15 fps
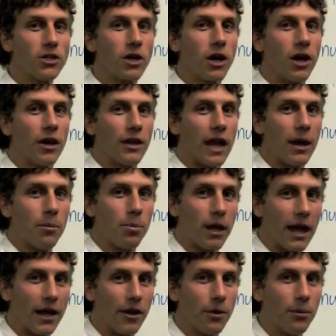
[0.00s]
on that
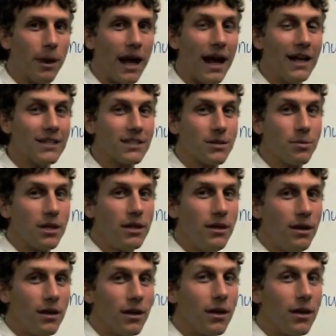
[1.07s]
platinum has to be